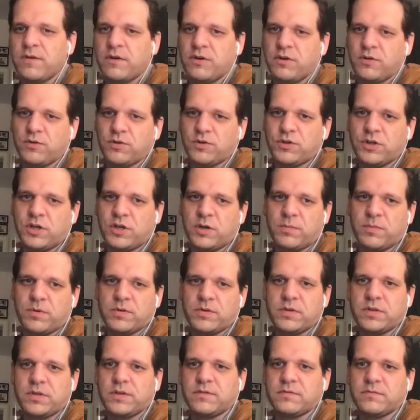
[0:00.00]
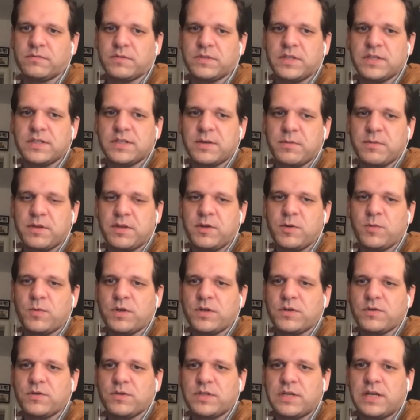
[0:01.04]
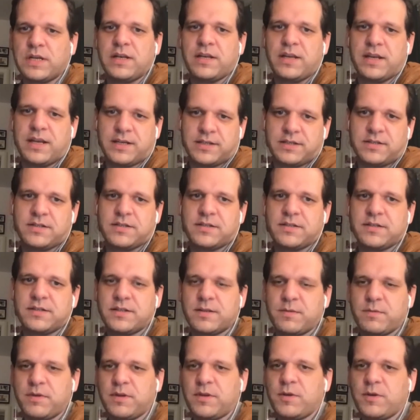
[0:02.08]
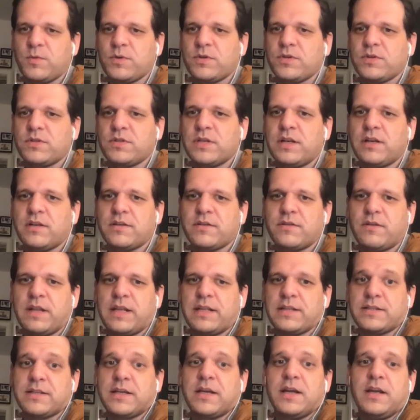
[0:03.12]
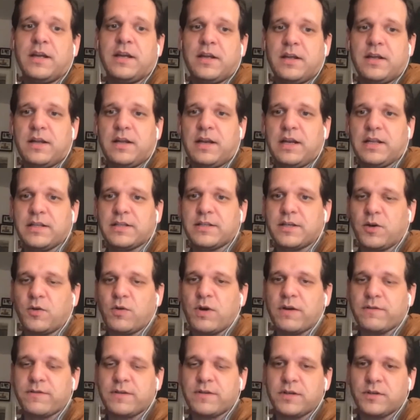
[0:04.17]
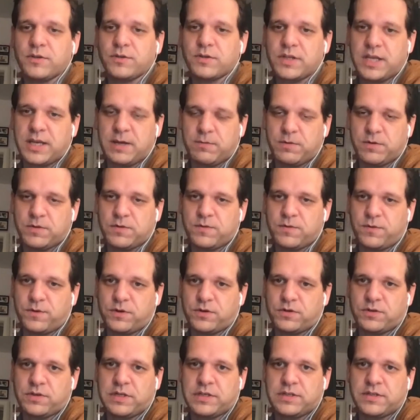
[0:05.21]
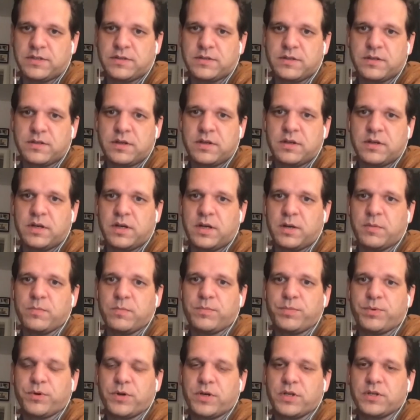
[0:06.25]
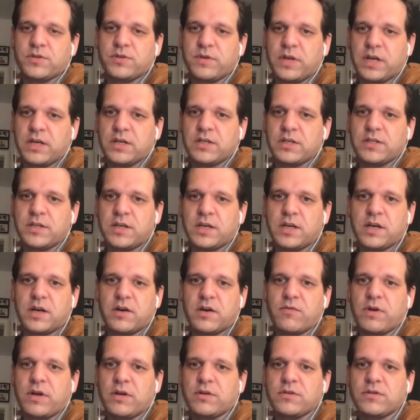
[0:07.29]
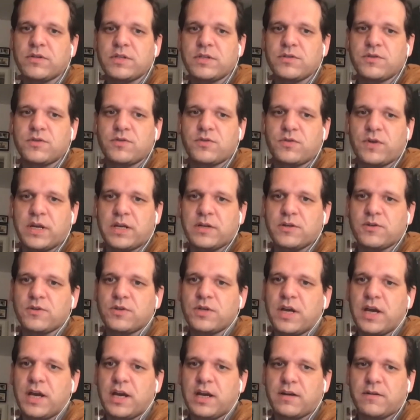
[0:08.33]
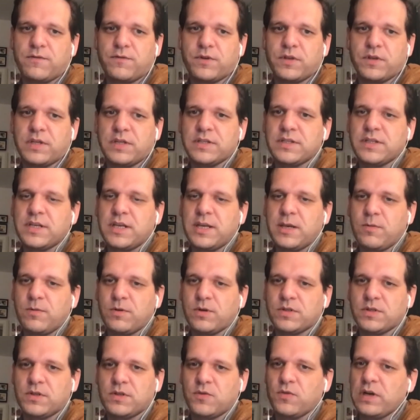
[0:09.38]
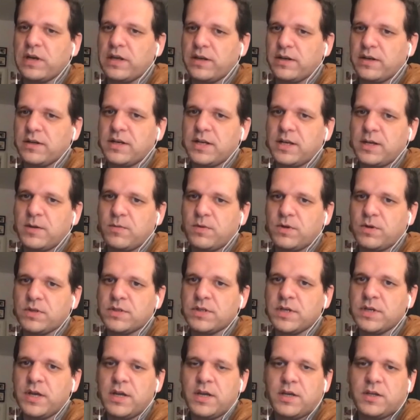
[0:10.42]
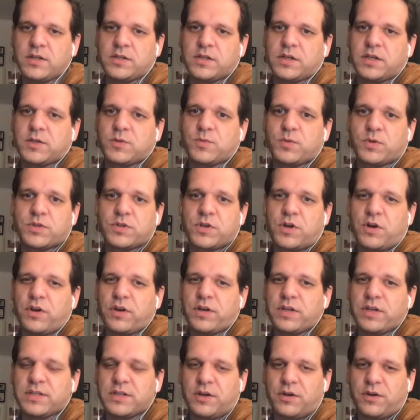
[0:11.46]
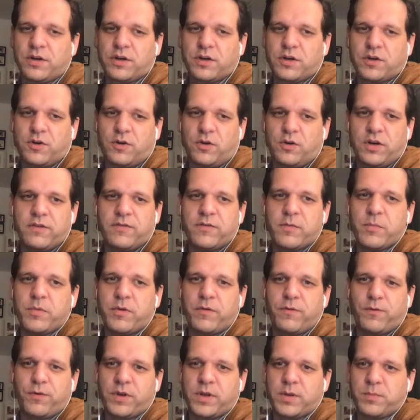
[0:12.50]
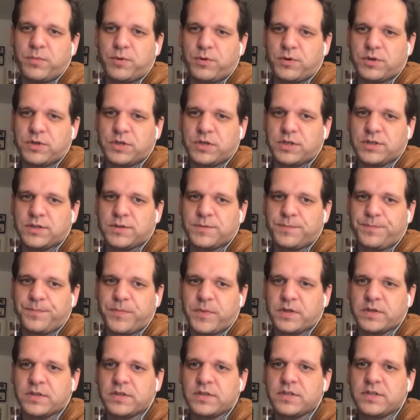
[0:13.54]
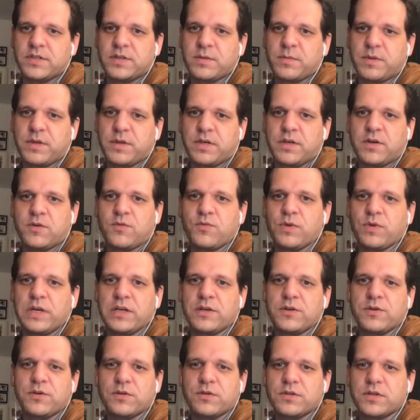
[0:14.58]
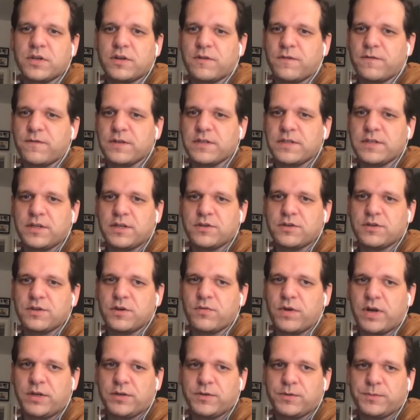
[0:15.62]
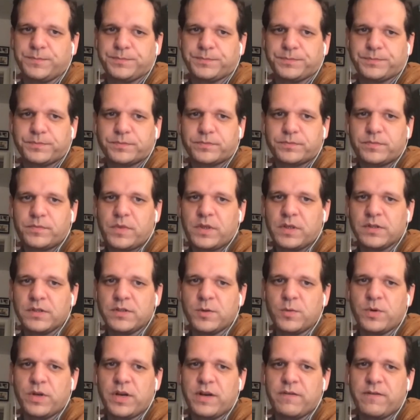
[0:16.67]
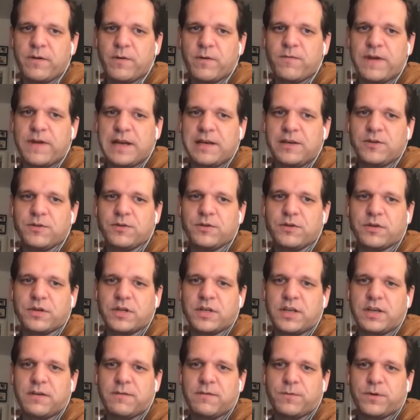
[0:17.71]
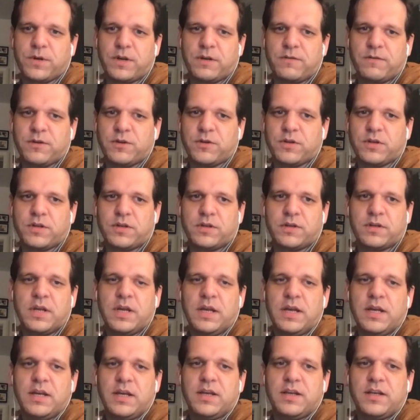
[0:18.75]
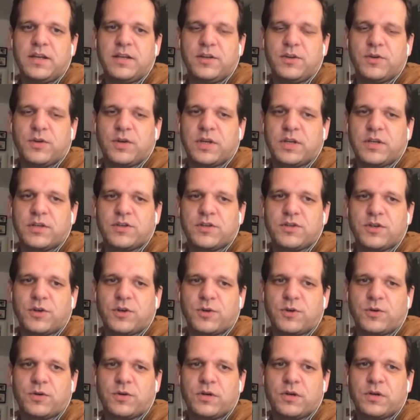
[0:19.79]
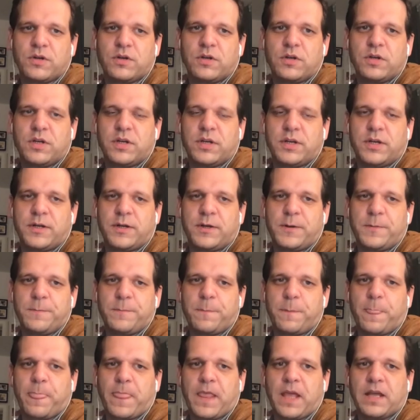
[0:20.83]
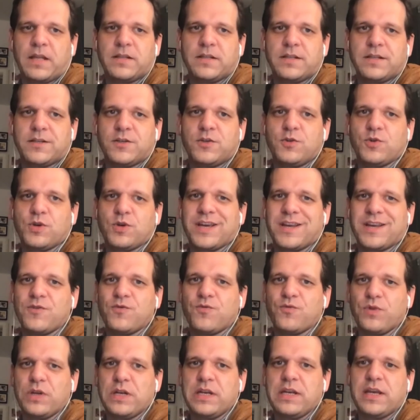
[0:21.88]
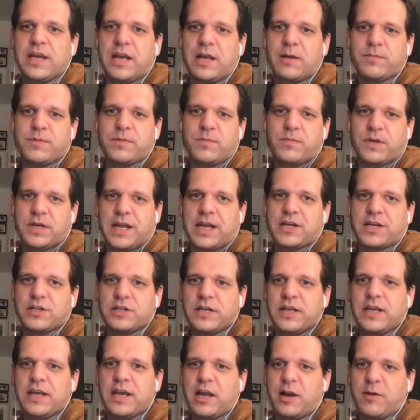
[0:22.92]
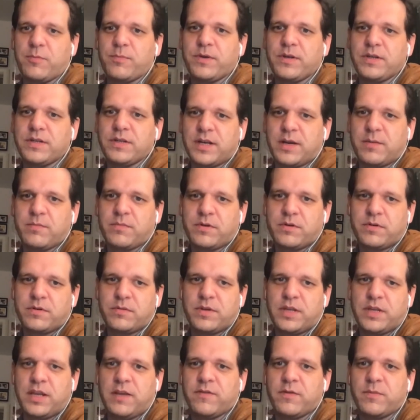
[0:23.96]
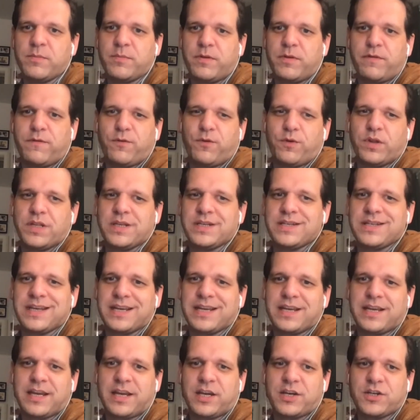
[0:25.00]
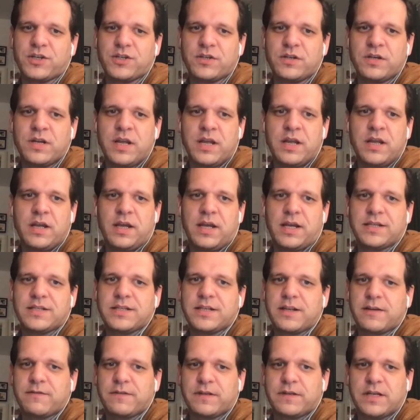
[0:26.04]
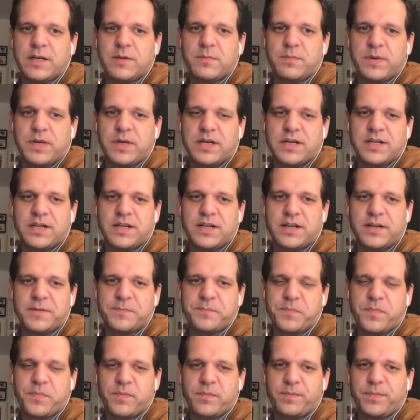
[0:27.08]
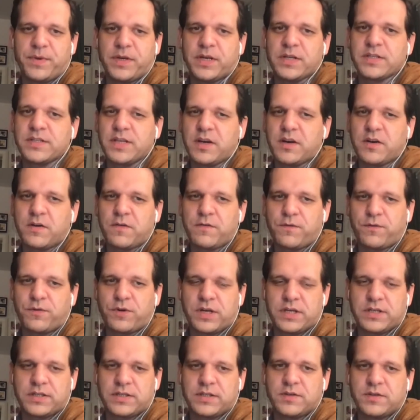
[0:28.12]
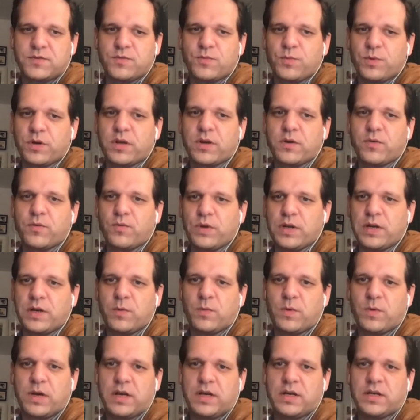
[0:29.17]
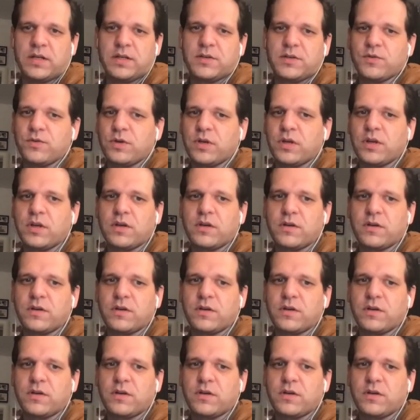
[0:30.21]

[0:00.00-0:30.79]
very good job. Is this something you want to sell? Yes, this is something you want to sell. So let's go after those keywords first. Let's put a strategy around trying to target for these keywords and related keywords. So this was on the call even before they purchased. And this is something that really turns a conversation around. So whatever value you can give, whatever you can show, that you can really help them, and actually helping them even before they take action has definitely been a secret for us that's working really well and turning